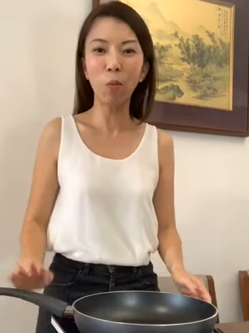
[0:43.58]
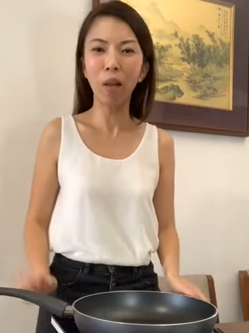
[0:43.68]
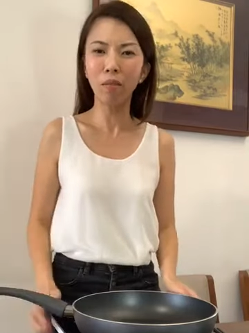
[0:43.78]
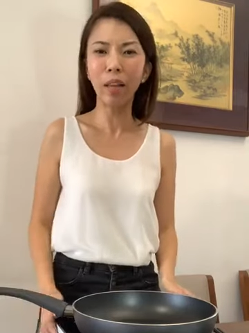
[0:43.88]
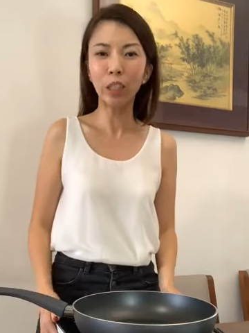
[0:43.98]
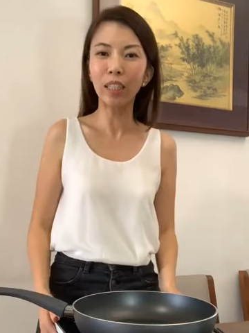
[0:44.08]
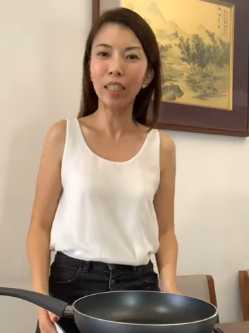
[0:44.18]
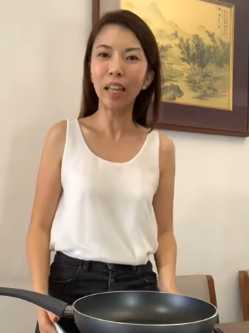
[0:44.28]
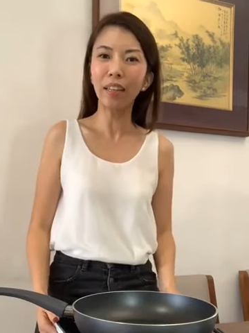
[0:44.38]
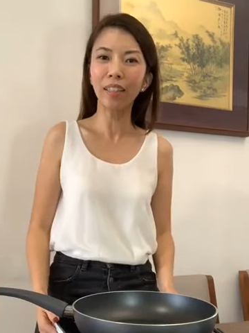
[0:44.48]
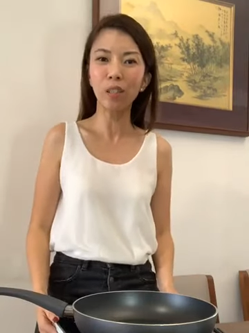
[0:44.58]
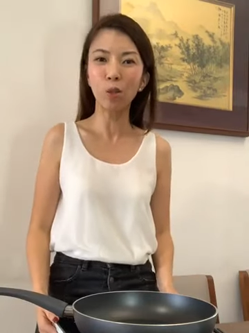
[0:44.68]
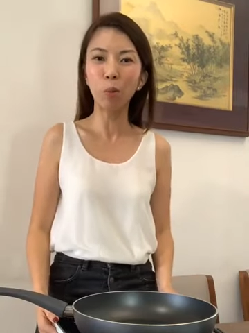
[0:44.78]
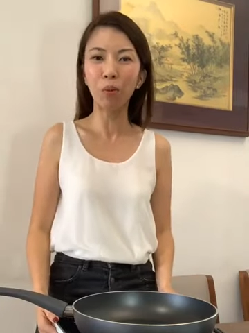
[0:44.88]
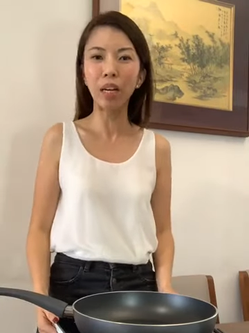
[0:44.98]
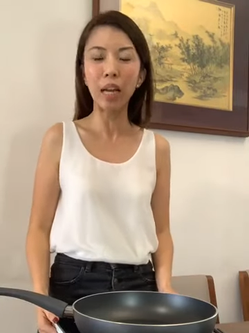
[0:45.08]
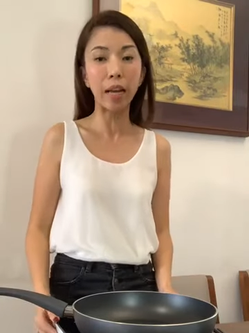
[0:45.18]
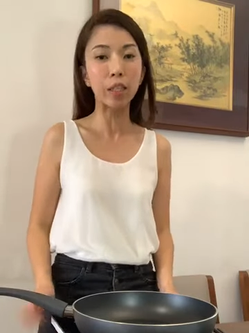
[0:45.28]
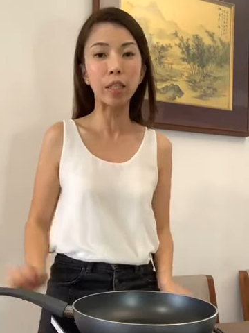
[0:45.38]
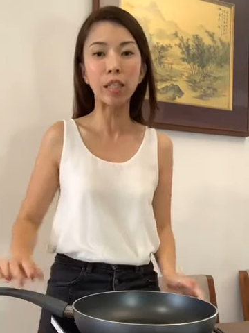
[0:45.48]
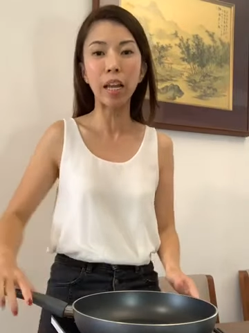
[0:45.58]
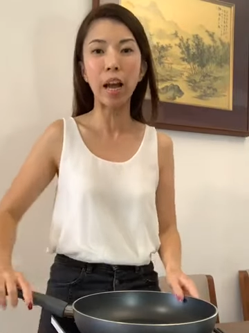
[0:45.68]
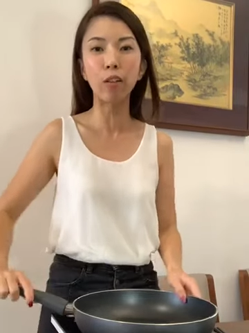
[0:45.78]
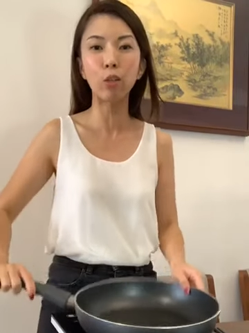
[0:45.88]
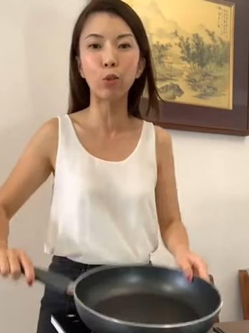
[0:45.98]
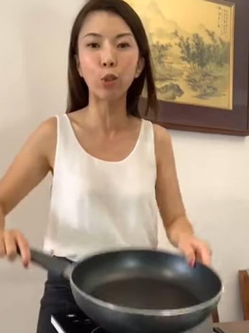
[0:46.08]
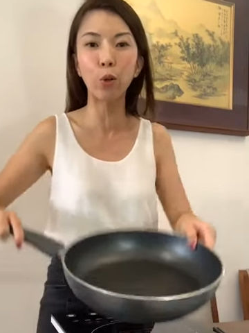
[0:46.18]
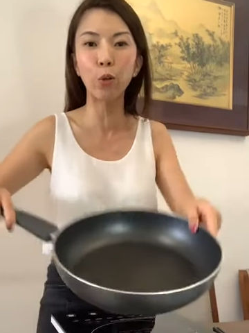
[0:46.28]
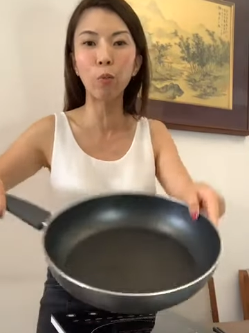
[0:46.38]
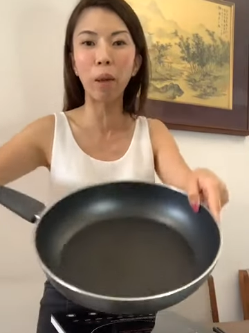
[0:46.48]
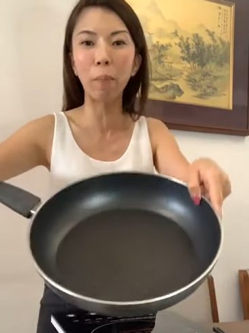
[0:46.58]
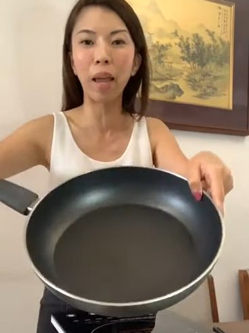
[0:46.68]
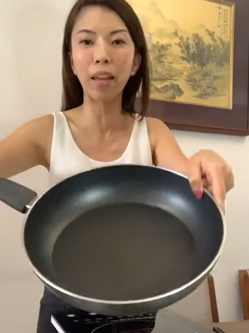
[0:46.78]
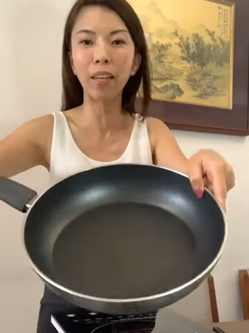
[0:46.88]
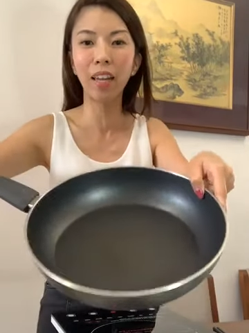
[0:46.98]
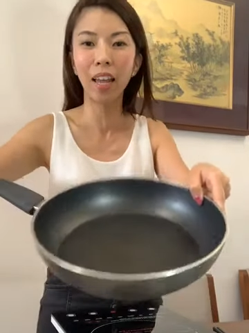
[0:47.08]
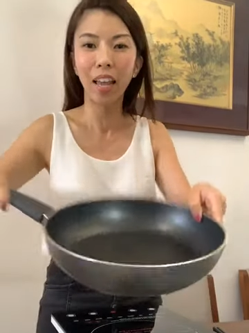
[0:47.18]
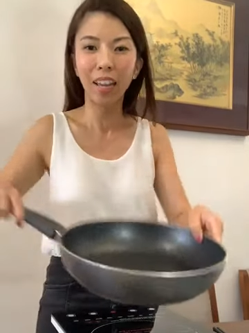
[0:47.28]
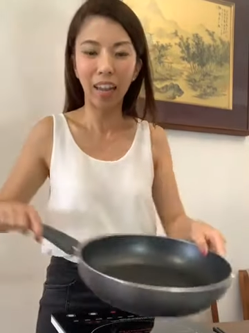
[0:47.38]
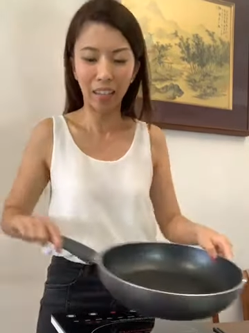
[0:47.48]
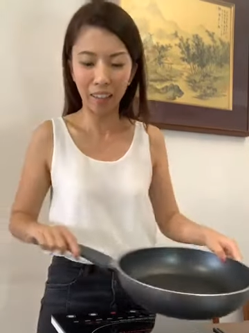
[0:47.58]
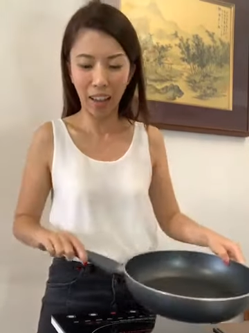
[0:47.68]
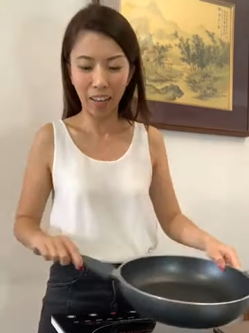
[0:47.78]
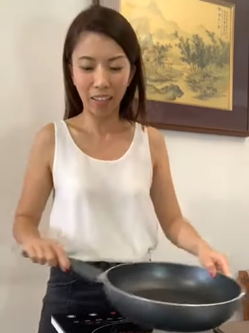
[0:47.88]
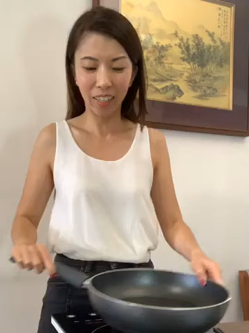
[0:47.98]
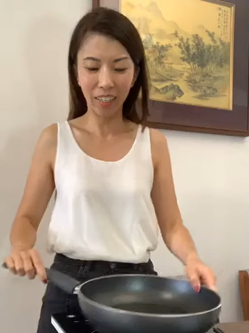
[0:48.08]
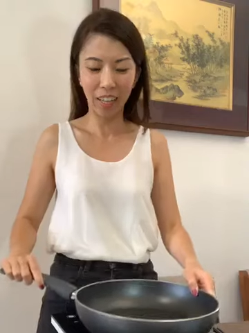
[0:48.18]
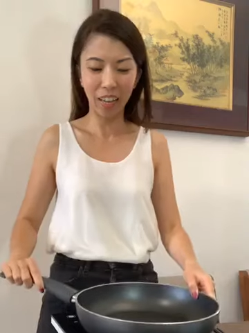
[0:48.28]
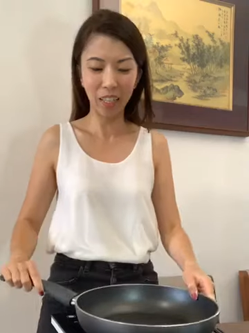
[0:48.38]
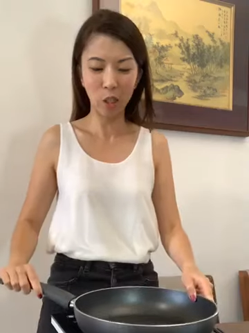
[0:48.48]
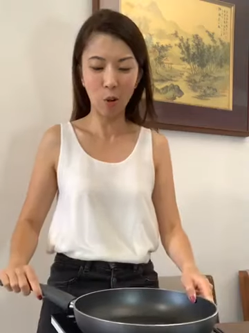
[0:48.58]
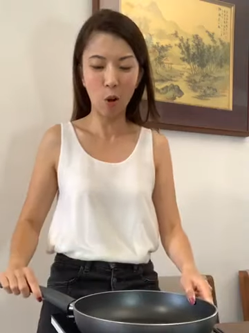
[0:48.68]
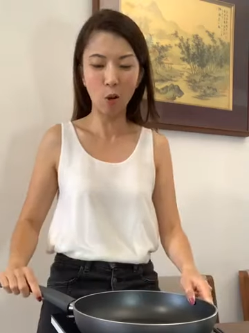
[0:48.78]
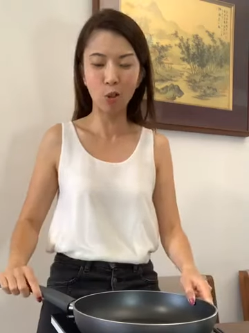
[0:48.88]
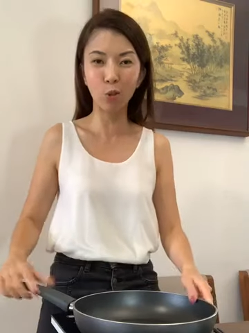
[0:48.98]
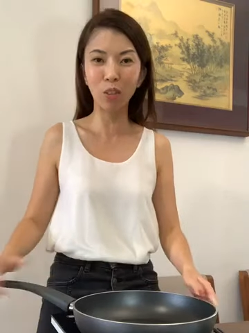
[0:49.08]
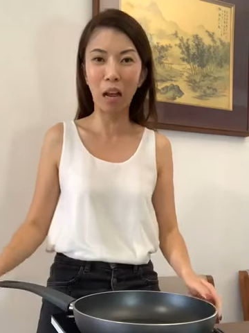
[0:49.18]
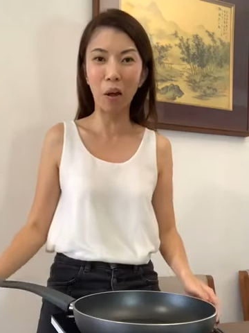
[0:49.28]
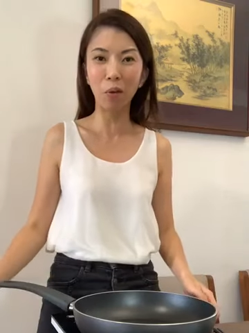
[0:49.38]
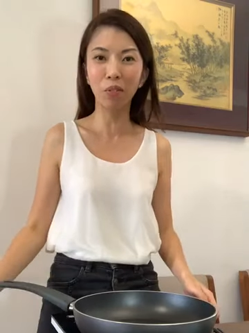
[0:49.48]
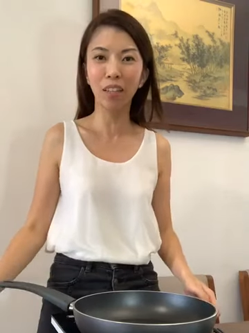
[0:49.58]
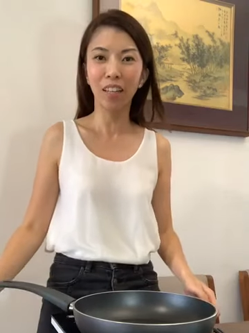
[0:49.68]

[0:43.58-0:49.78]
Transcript: well, actually this angle is also pretty nice, just that I need to show you my pen like that. Okay, so all's good now.